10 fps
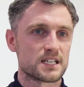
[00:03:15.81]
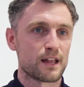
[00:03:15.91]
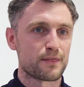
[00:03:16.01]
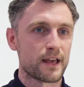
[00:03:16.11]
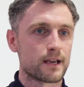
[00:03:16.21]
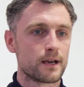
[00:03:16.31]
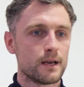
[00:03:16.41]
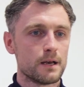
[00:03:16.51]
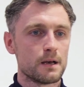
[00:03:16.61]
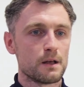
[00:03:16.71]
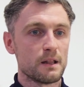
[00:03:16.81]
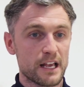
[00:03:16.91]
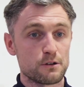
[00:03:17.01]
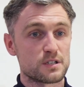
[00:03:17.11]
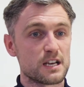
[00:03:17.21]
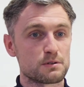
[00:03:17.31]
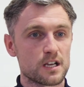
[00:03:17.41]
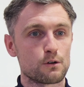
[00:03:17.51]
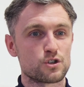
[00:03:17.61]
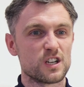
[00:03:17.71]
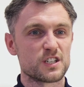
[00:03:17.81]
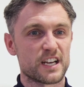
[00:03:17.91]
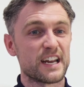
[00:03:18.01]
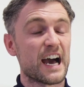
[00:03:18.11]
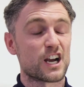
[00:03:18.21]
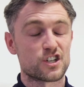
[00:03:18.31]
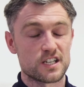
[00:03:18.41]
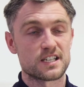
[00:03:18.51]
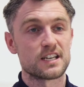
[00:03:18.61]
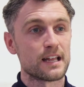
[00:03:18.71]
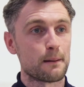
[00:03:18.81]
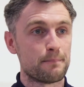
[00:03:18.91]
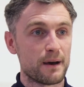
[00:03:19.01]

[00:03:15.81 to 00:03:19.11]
And I think, like you say with South Shields, you can actually see that